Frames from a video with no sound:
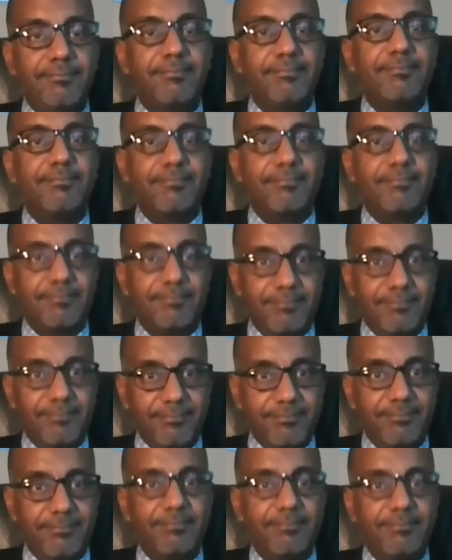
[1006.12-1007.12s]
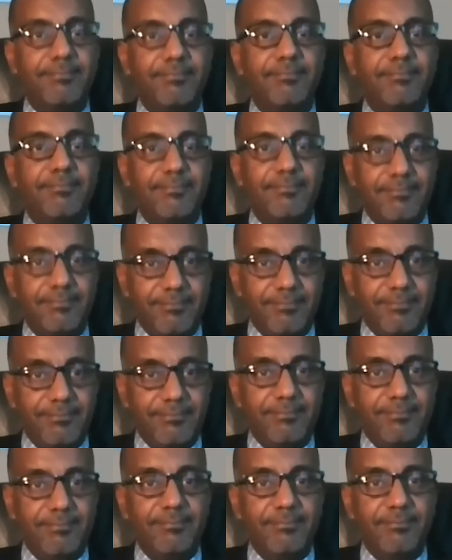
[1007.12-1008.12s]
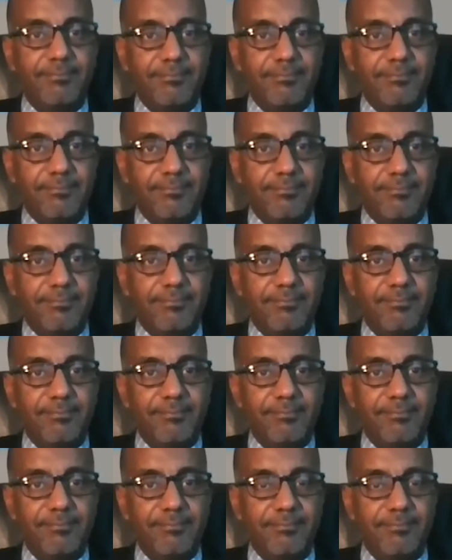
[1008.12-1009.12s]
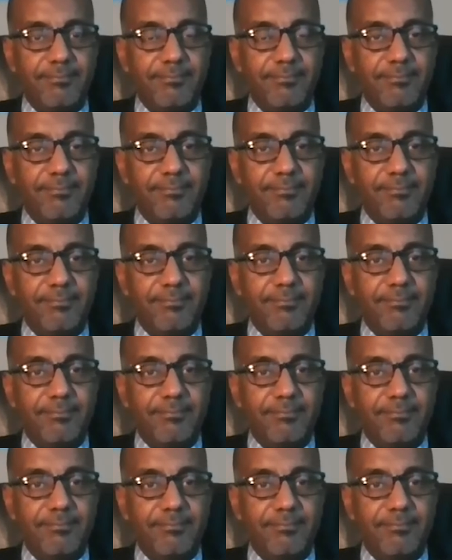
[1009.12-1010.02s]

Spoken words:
This person isn't speaking.